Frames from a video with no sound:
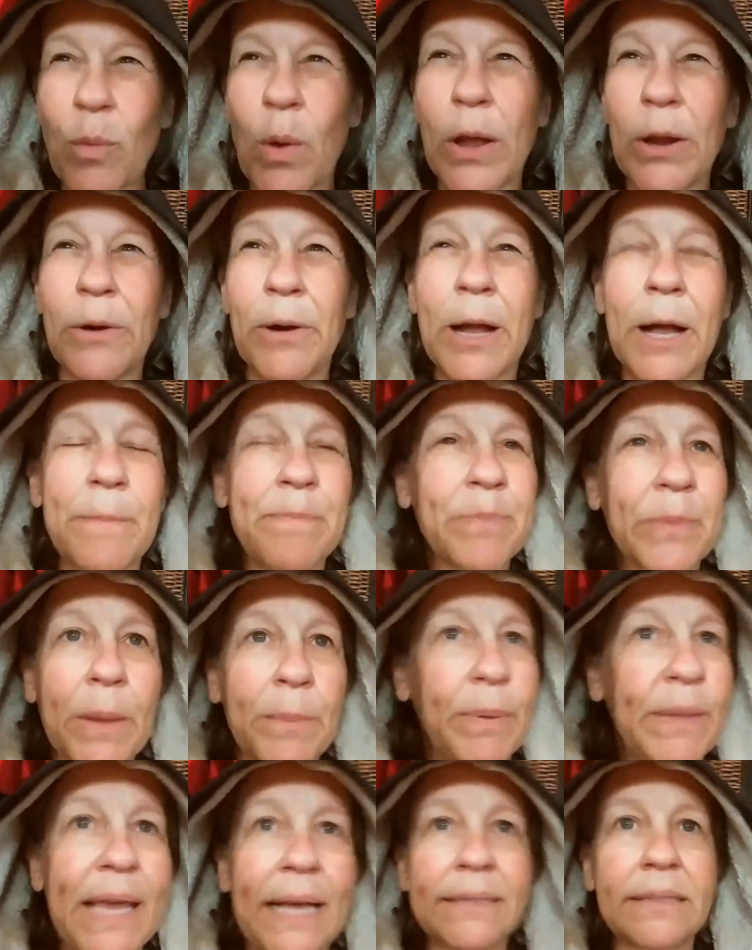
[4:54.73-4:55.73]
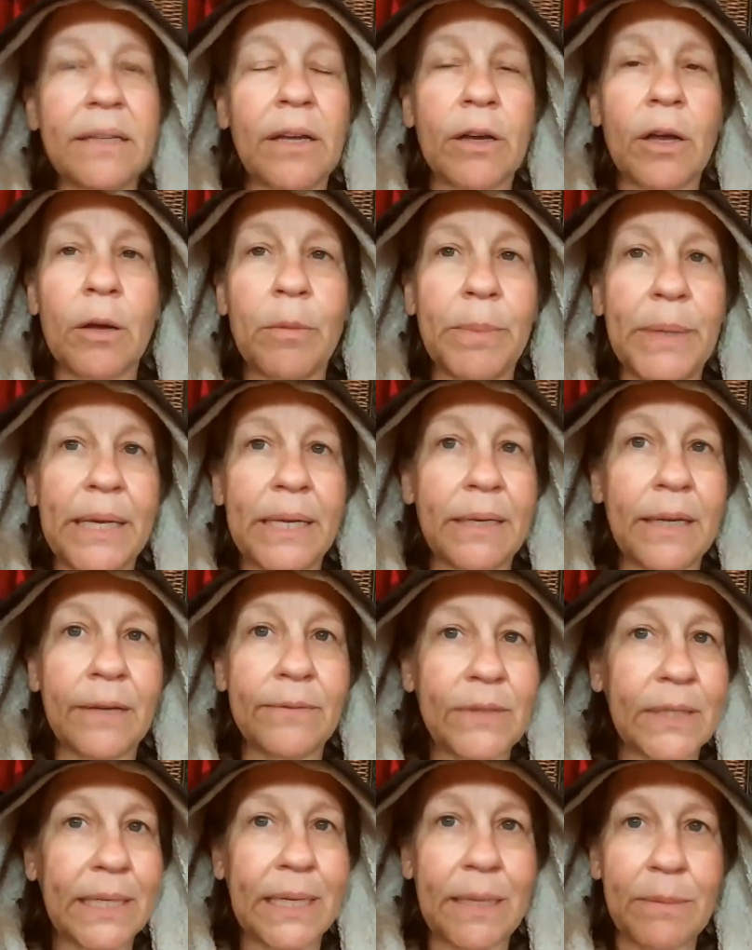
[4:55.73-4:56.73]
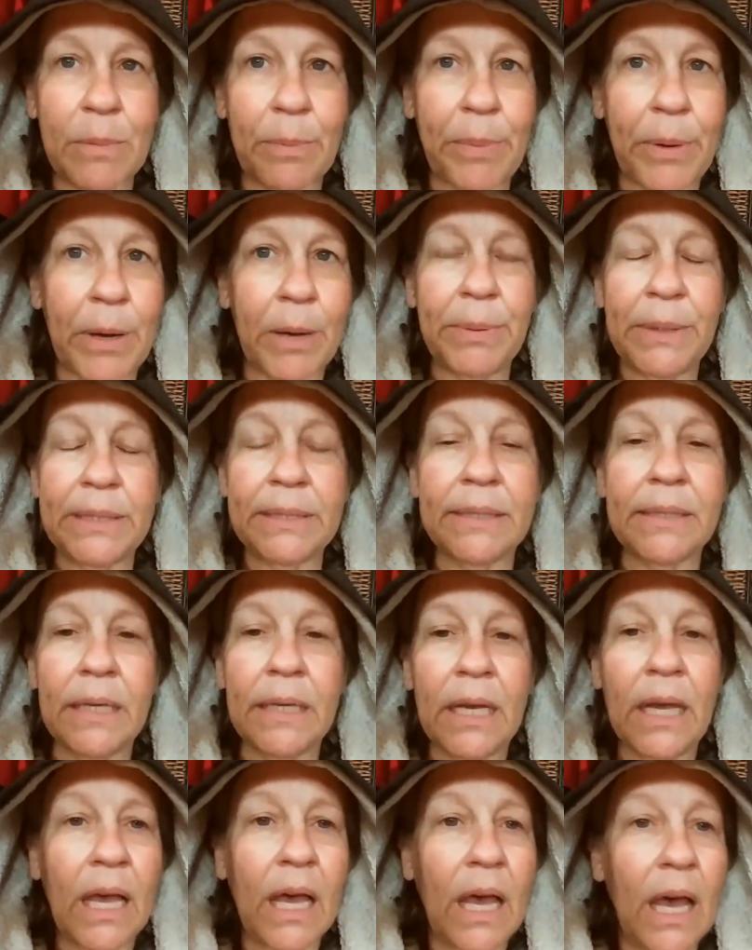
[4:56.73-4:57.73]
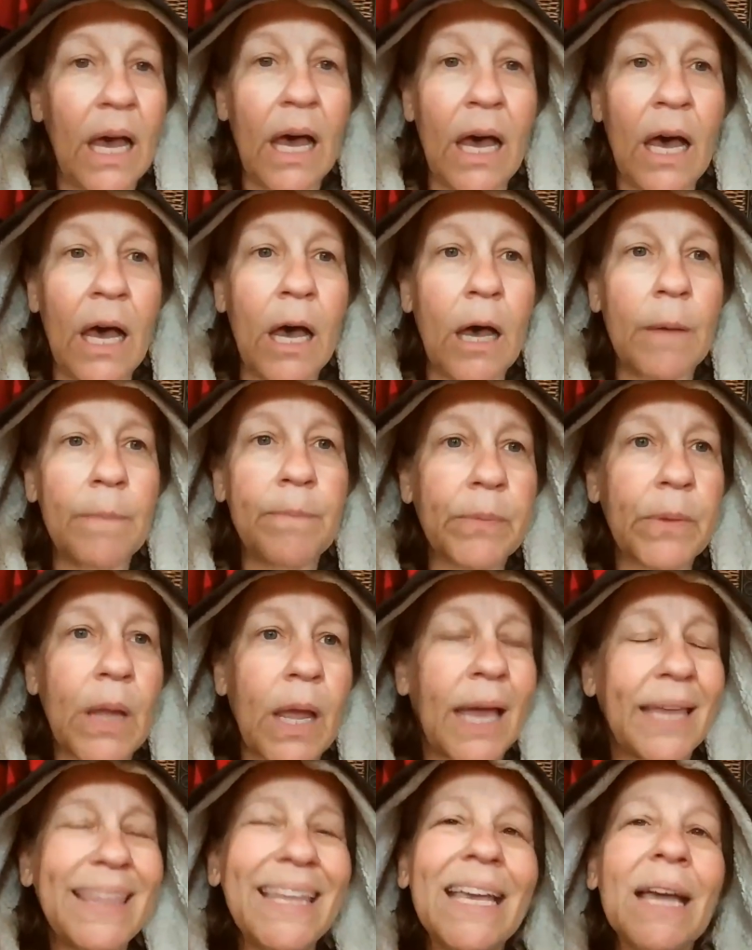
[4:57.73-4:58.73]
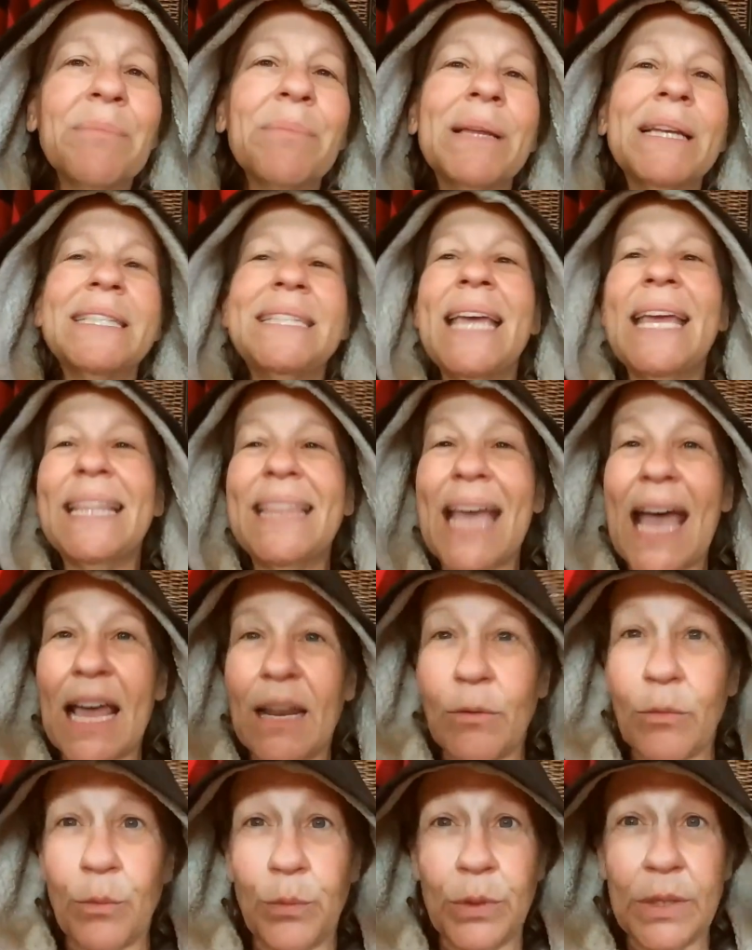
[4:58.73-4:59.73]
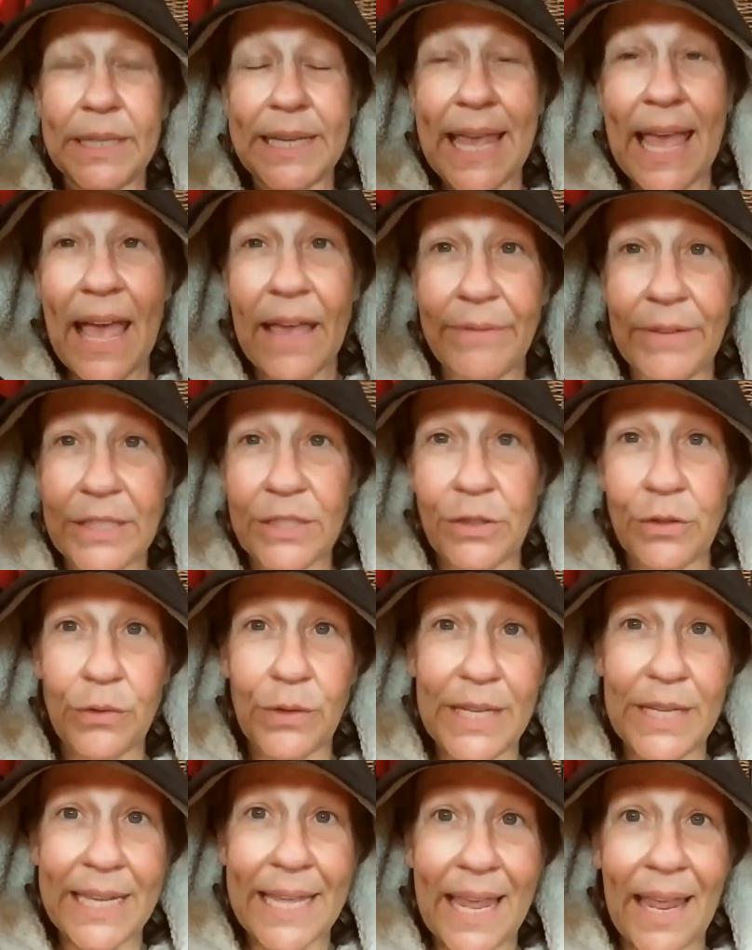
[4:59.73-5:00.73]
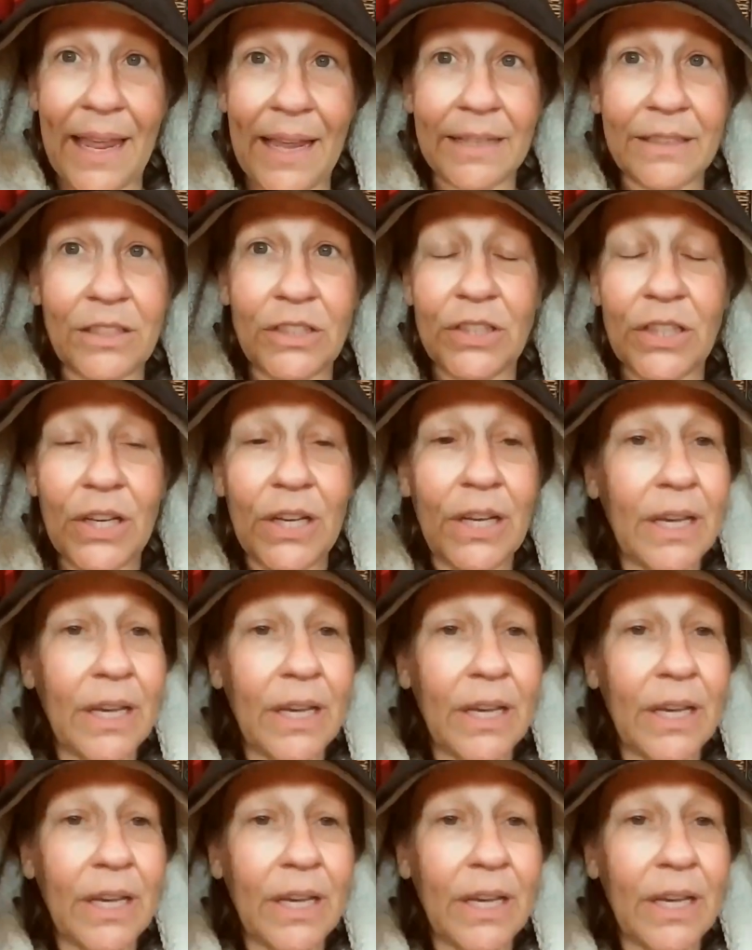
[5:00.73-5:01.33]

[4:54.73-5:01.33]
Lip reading: wire up, but that's not going to be enough to keep the puppies. I think I'm going to take that really heavy-duty gauged